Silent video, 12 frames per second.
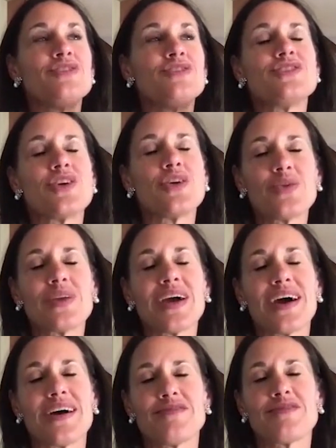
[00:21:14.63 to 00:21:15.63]
don't
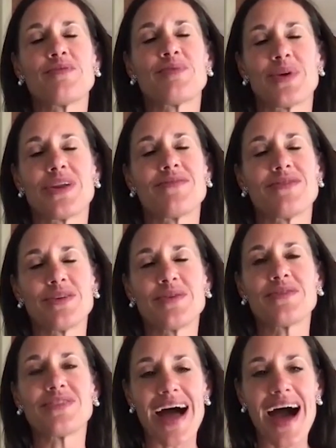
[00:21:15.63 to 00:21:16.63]
have the point of view
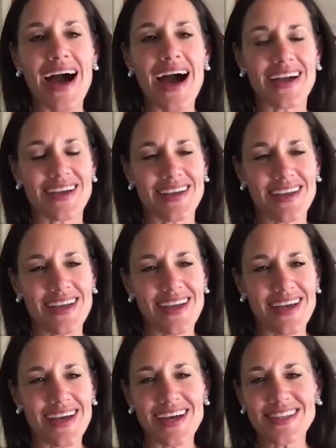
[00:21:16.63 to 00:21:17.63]
of lack,
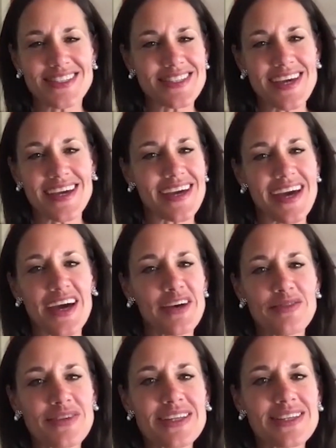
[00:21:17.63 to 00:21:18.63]
it's
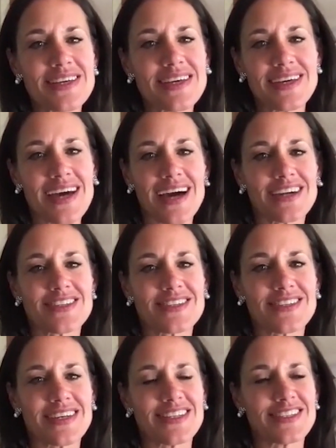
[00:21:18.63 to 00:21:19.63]
everything
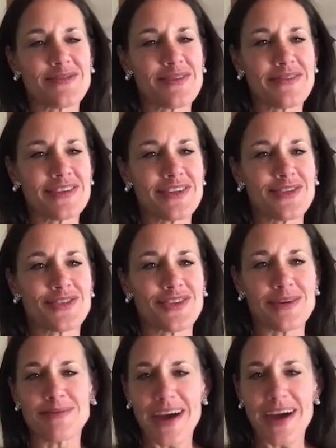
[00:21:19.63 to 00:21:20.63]
actually is a revenue
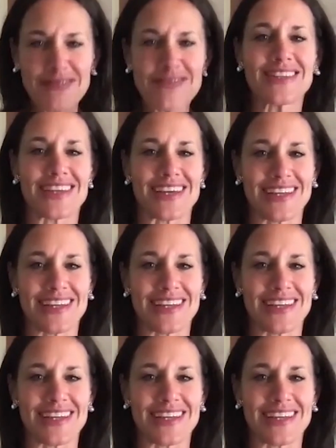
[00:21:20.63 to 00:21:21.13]
stream. Everything.